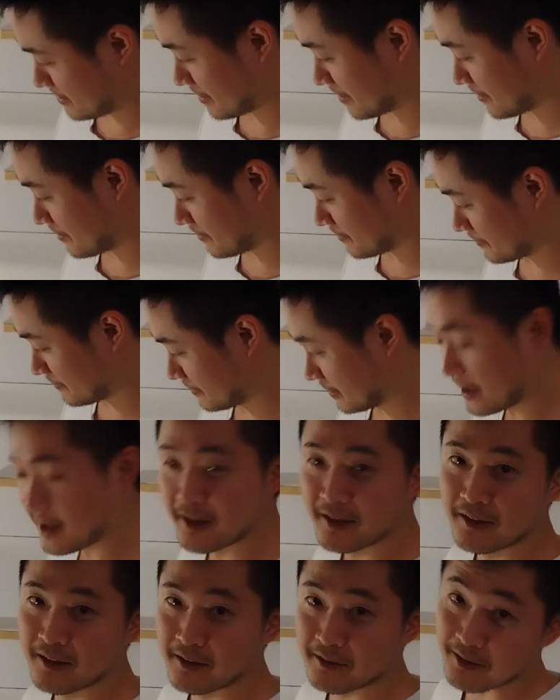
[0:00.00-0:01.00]
so
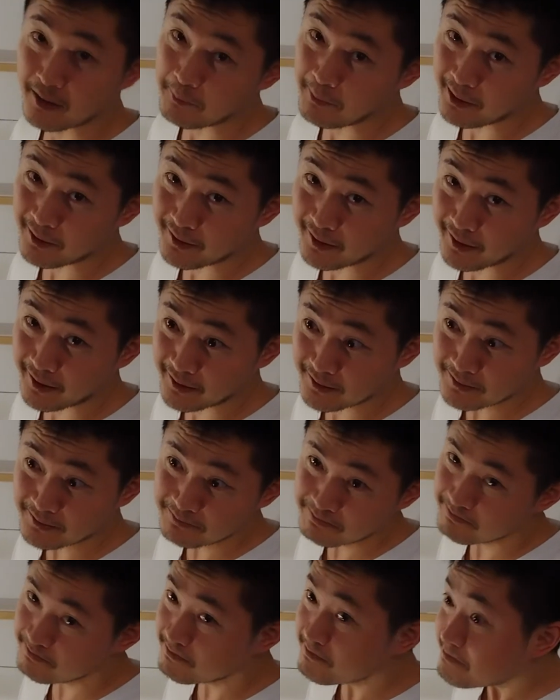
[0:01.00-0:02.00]
not my thing.
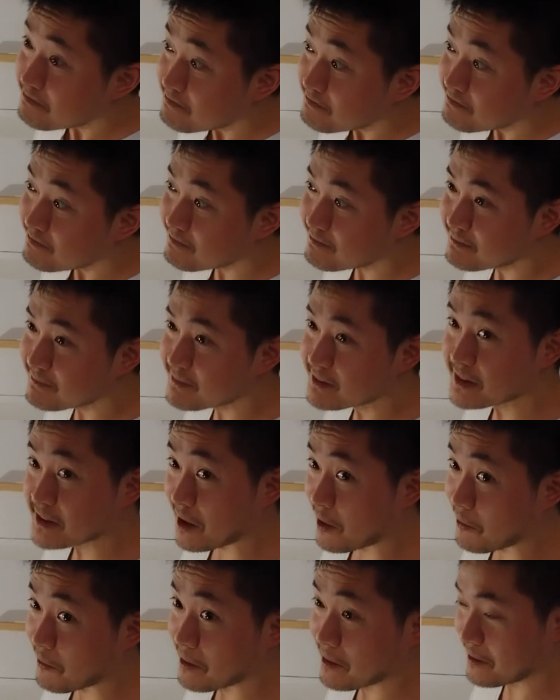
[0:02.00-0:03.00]

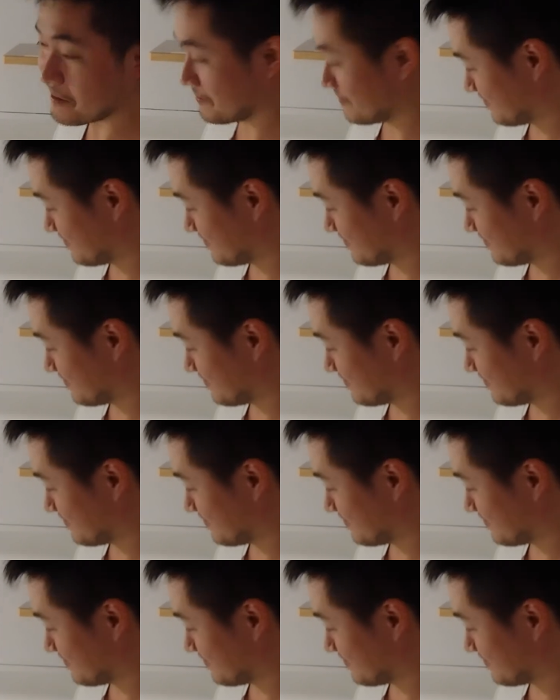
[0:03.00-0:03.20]
Sorry.